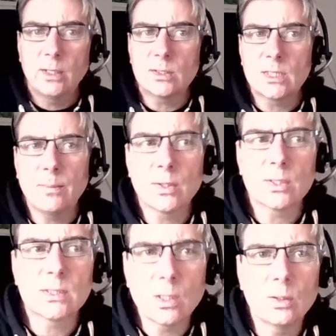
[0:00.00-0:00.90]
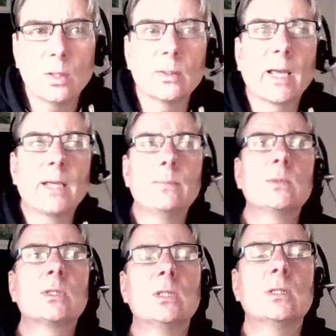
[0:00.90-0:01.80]
Some of the solo
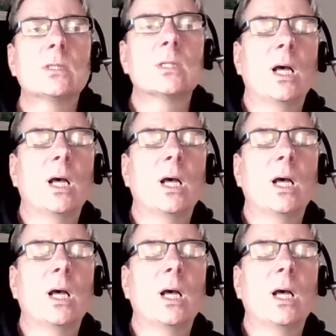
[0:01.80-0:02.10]
games that